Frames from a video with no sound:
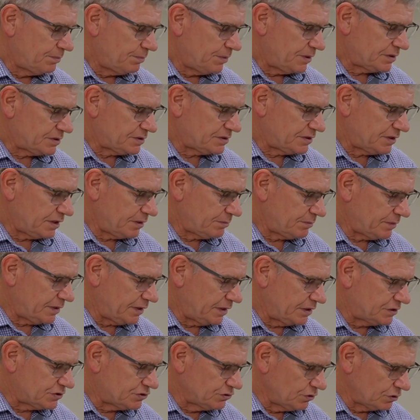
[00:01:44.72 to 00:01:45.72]
But
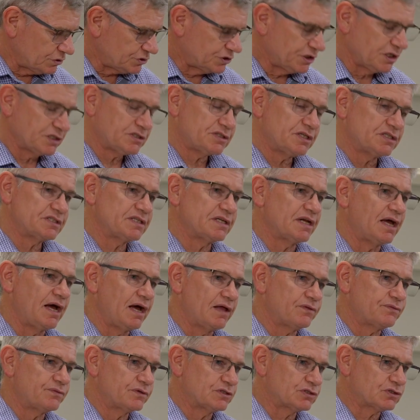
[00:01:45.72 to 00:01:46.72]
it's not just as an
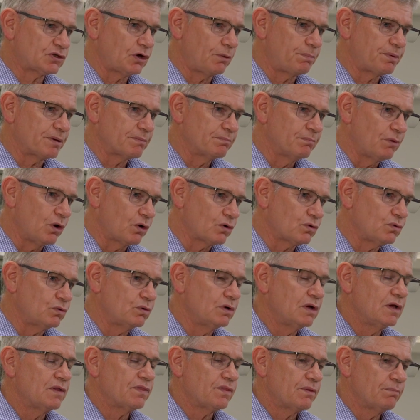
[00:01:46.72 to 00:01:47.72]
arthroscopic
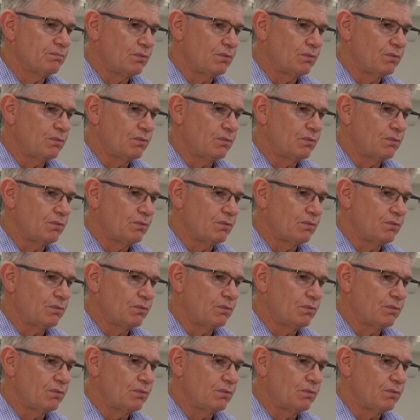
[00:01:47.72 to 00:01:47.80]
model.